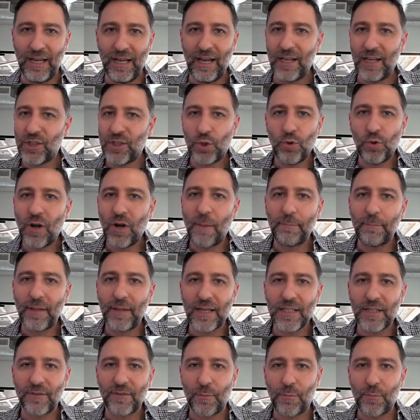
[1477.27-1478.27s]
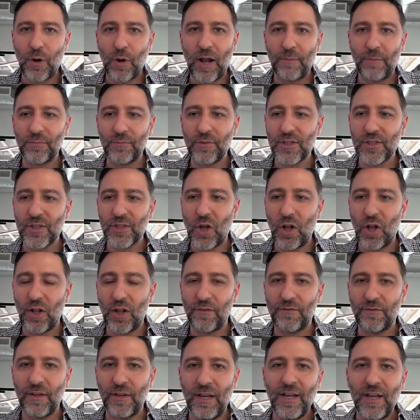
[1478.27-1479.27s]
It's too complex of a problem to
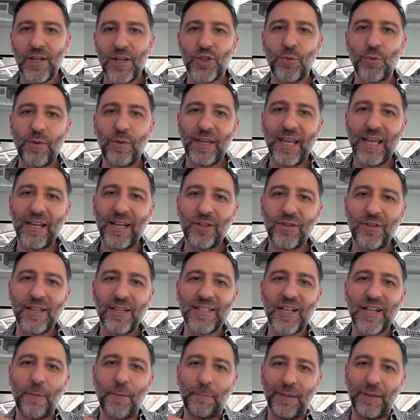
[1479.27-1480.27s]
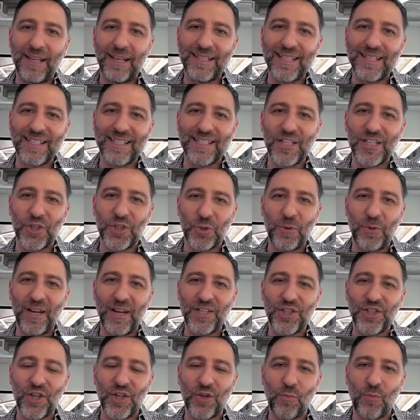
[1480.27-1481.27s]
solve. So we get into this complacent
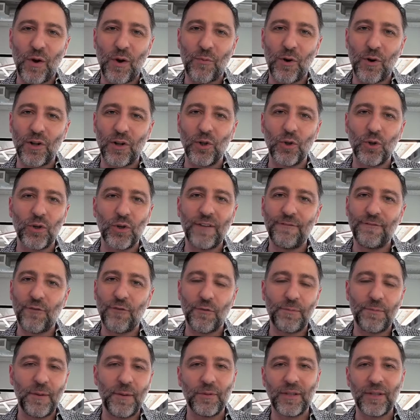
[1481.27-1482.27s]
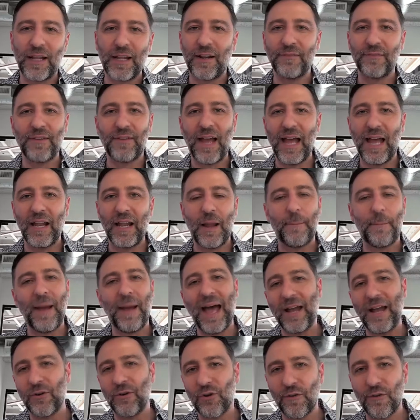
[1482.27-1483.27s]
situation where we're looking for people that have had a
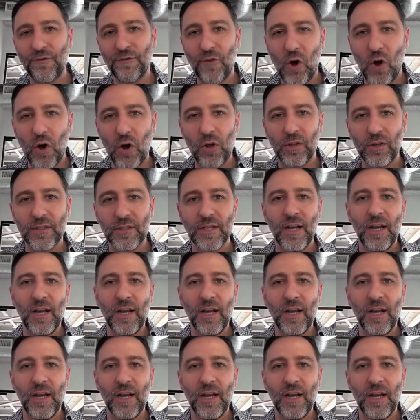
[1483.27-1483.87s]
pattern of falls